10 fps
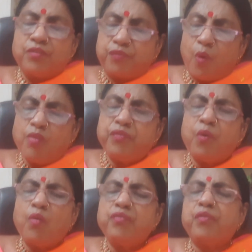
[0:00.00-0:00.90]

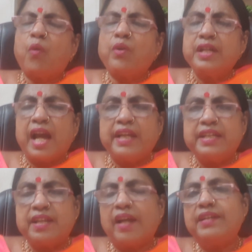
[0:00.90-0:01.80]

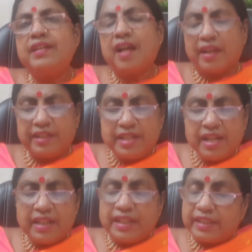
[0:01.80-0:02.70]

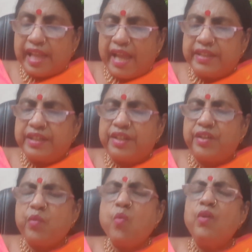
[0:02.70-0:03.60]
444999. Thank
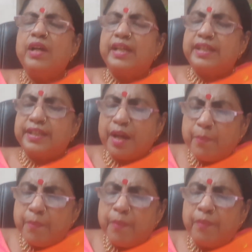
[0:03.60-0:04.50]
you.
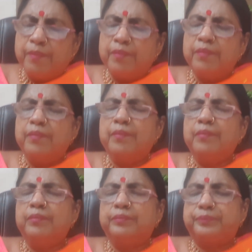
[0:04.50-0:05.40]

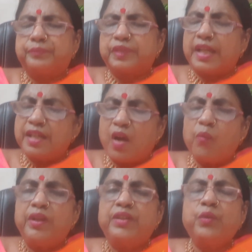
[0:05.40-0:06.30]
Yum. And now
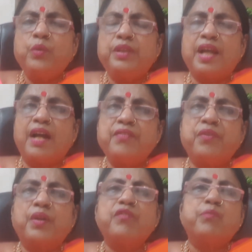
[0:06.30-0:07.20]
we'll do the I
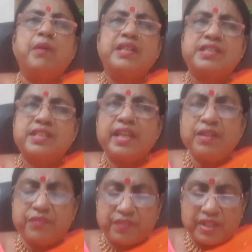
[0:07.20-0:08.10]
forgive
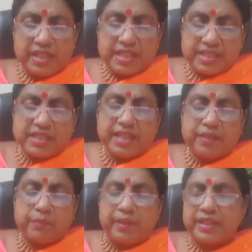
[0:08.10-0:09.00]
myself
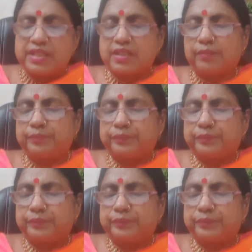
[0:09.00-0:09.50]
statements.